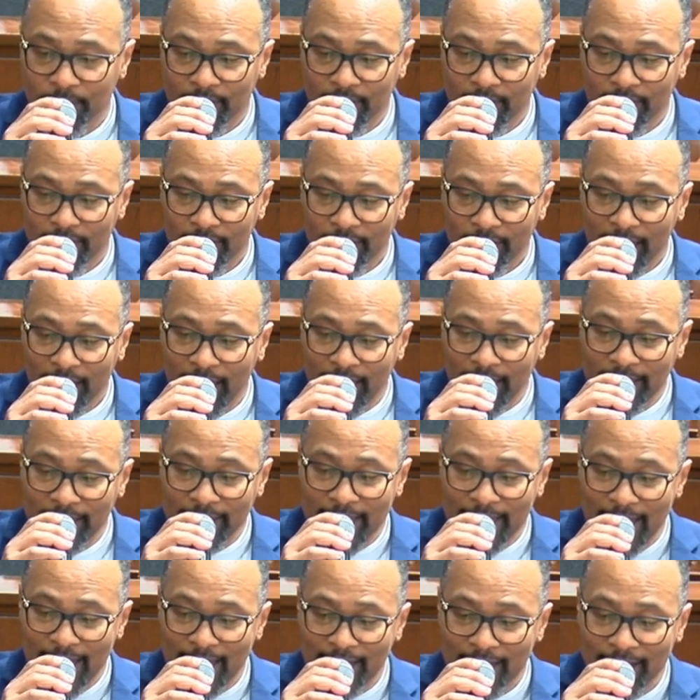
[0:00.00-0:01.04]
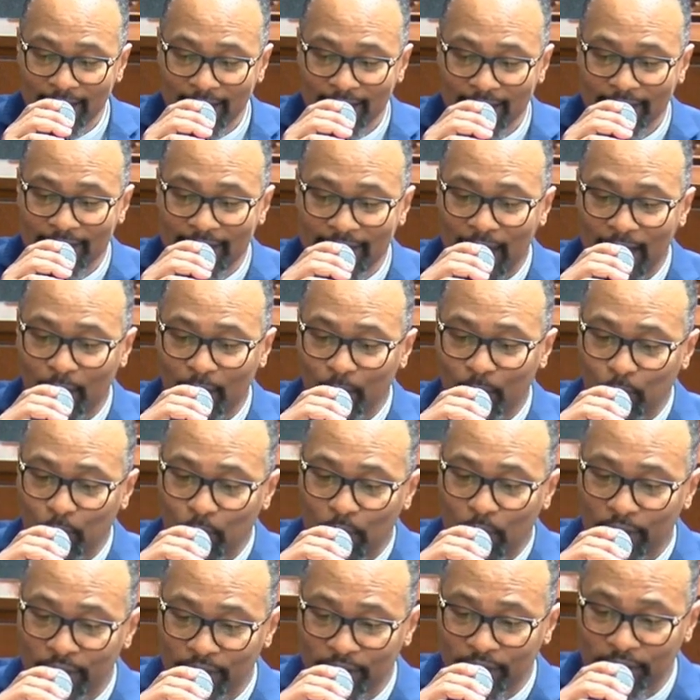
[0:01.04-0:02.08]
And yet not one
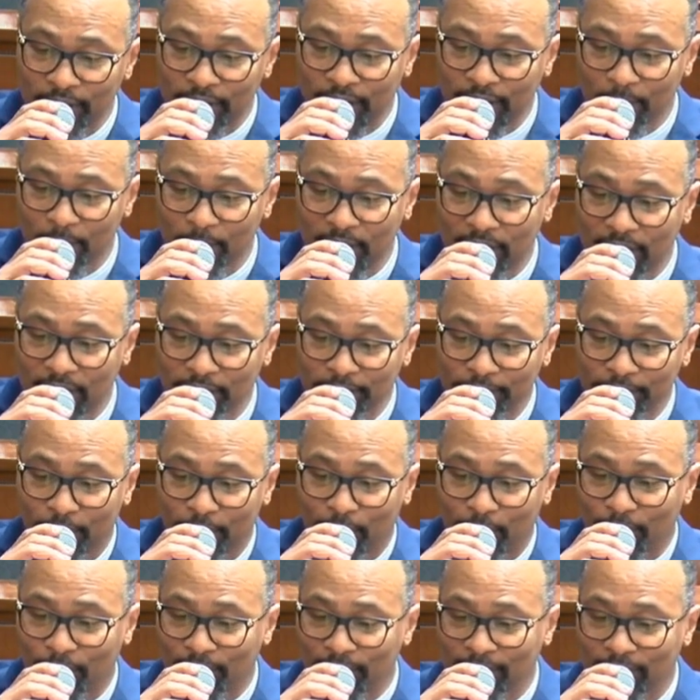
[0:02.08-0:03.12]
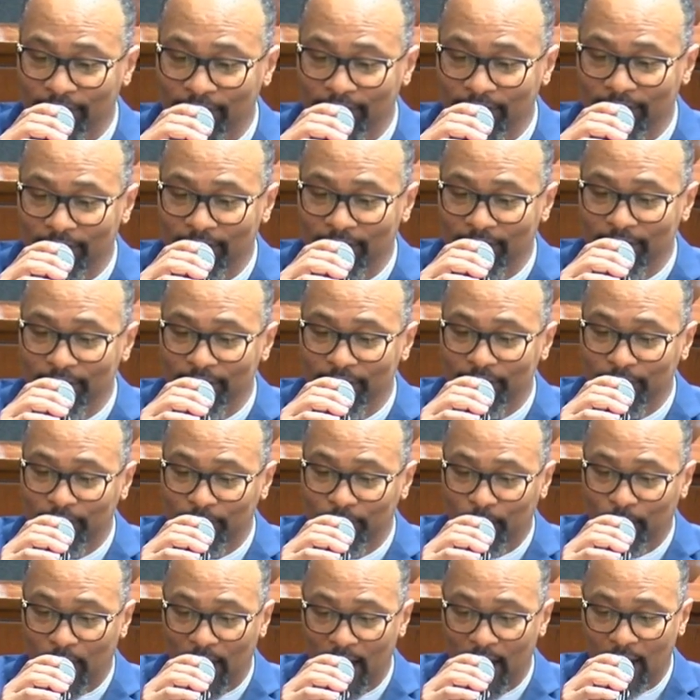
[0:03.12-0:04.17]
of them have fallen to the
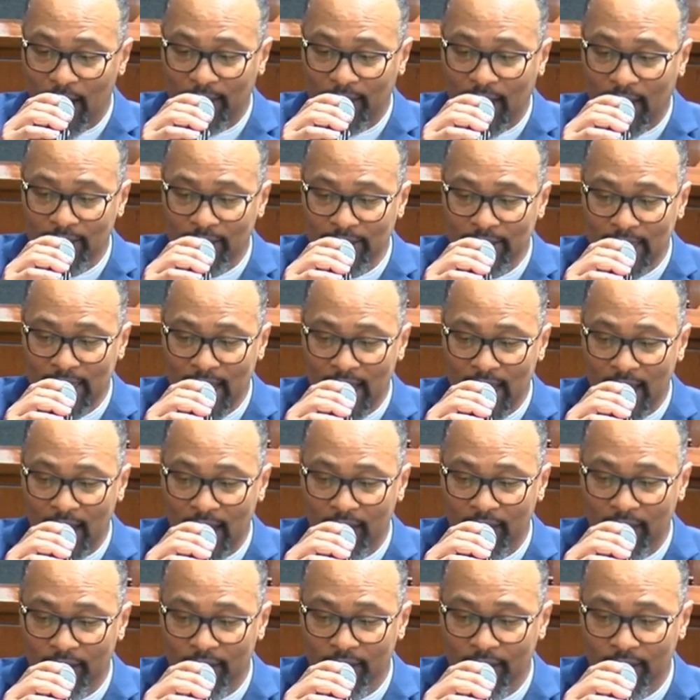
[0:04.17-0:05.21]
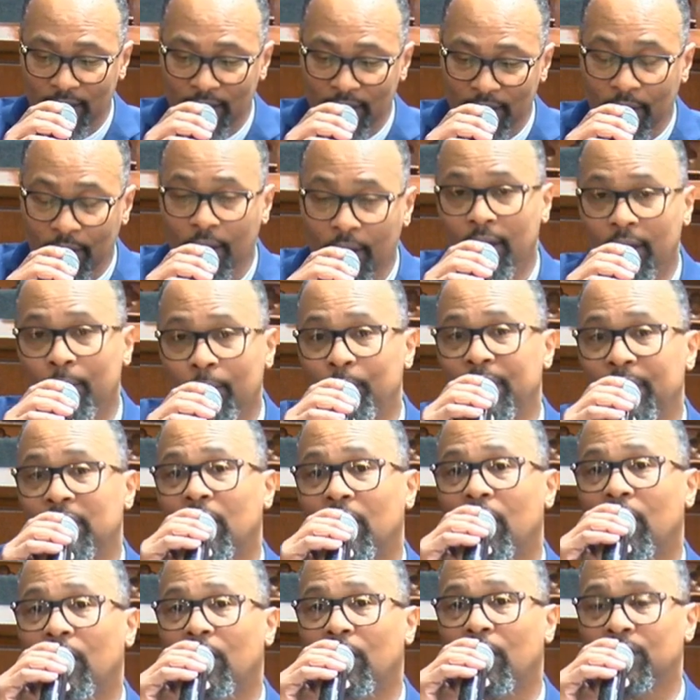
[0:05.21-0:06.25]
ground outside
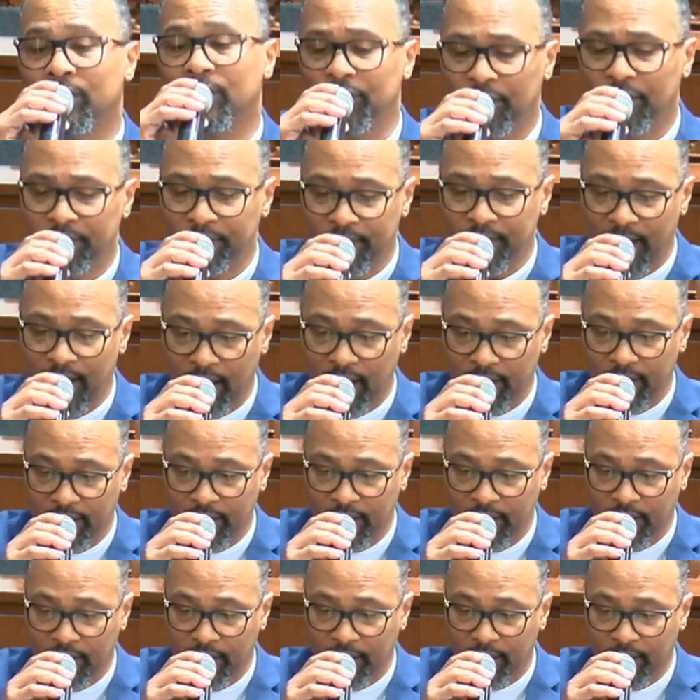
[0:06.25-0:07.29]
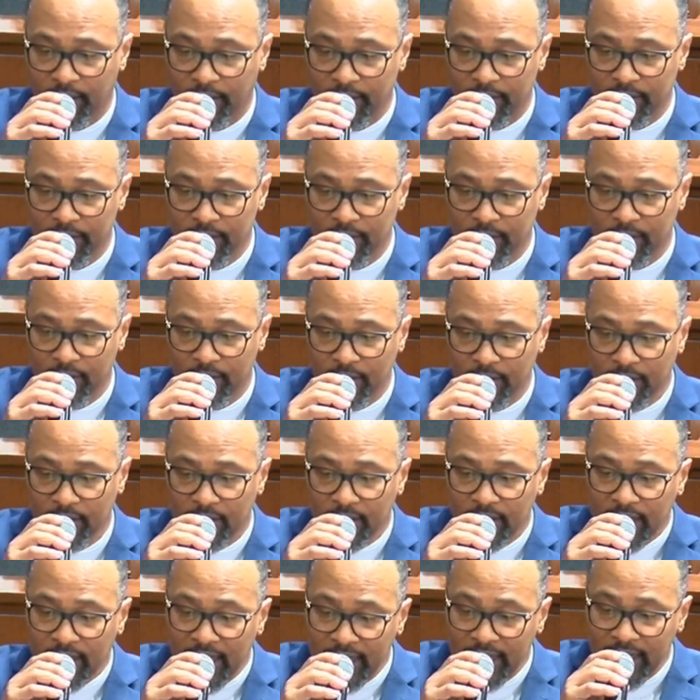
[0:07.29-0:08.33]
because your Father cares. And
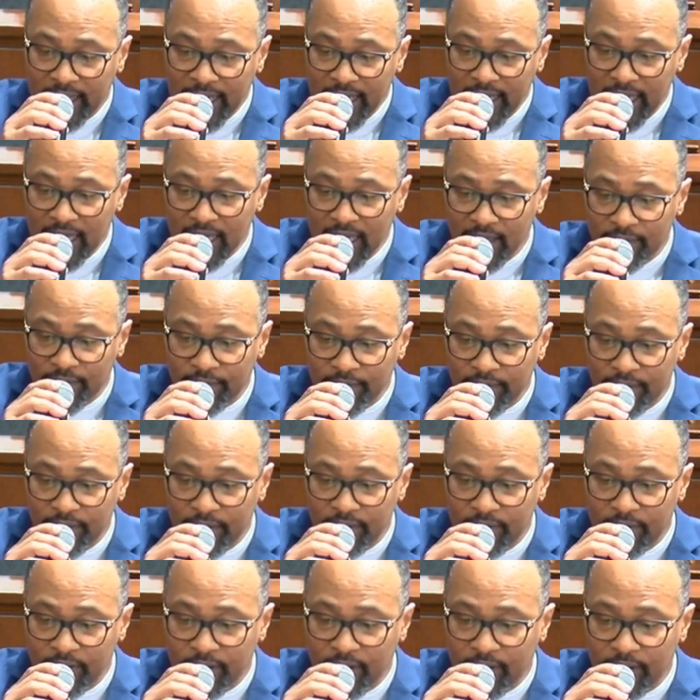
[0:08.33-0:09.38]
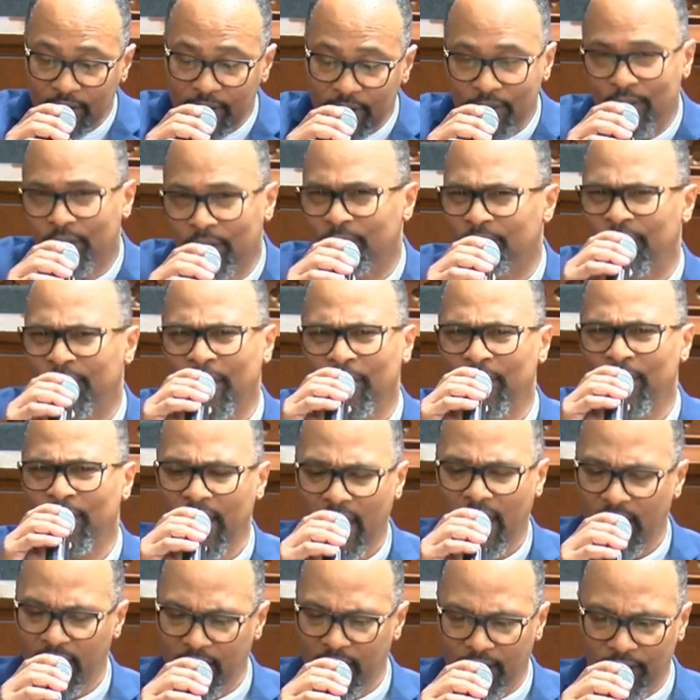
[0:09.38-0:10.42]
even the very
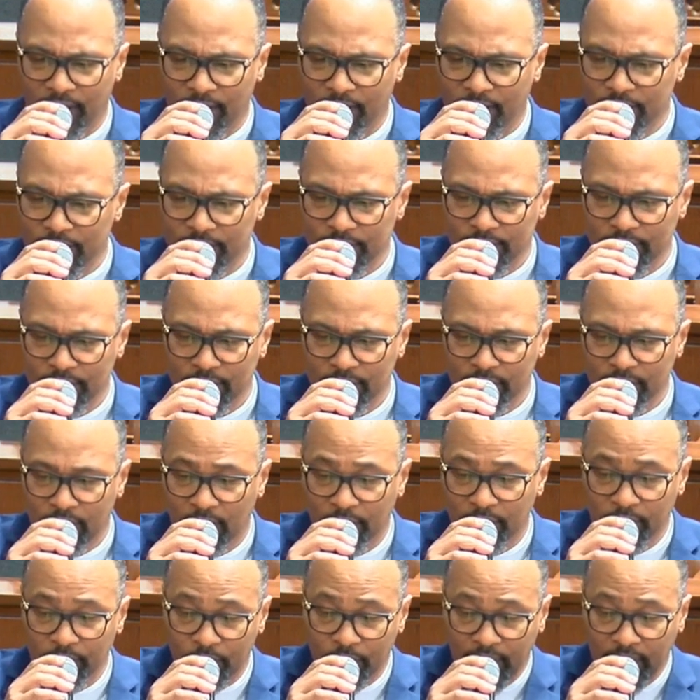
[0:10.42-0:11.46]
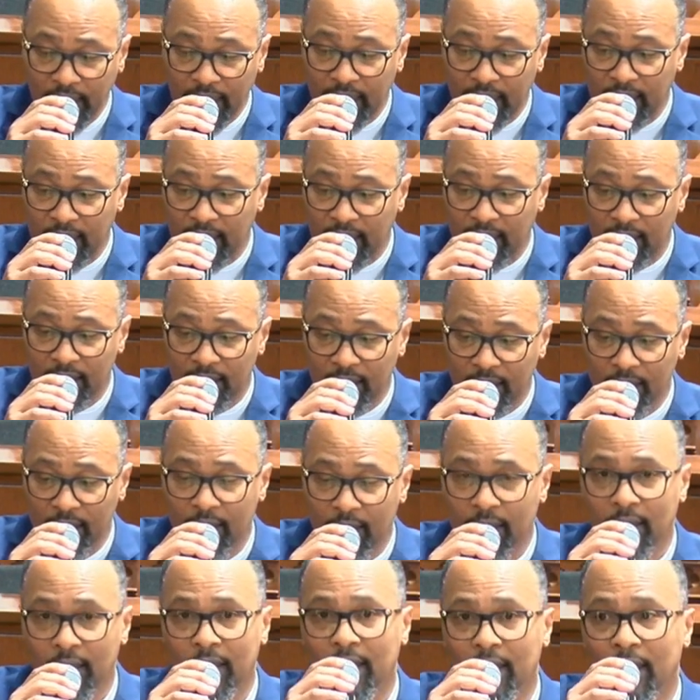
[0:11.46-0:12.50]
hairs of your head
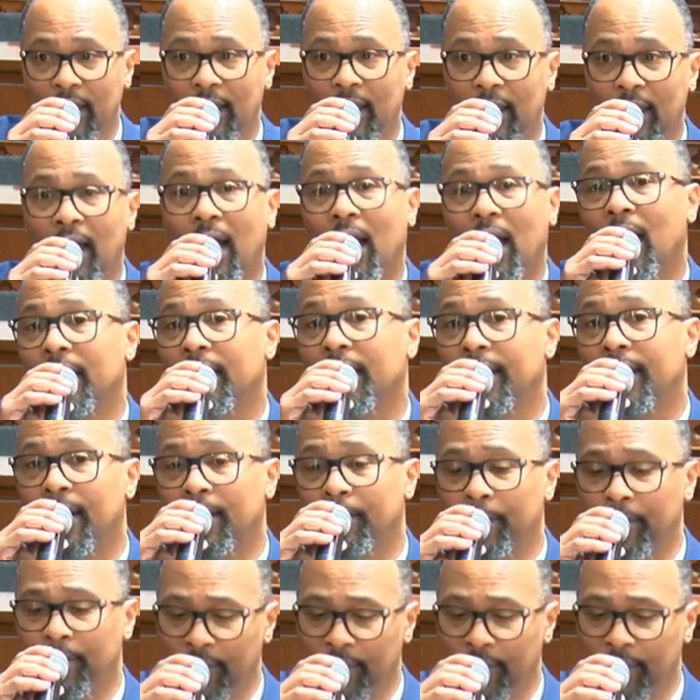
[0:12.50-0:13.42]
are numbered.